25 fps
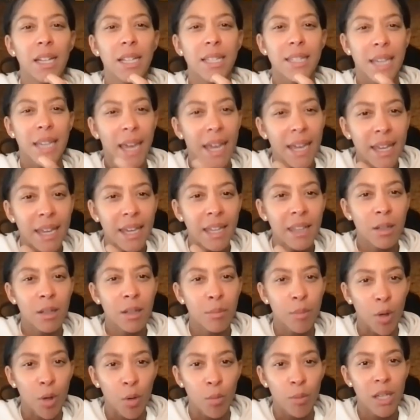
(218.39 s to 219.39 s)
take in the
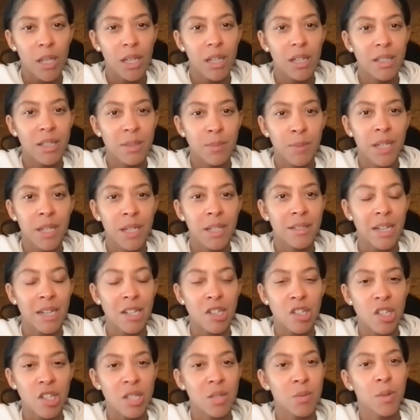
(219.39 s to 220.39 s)
moment, is because I
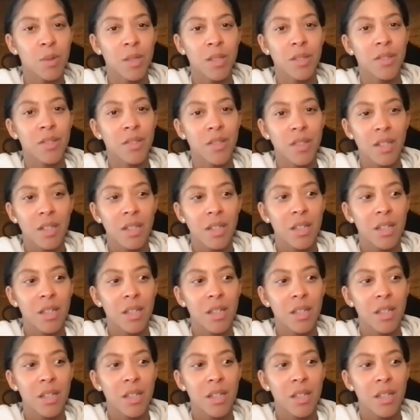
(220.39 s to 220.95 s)
just was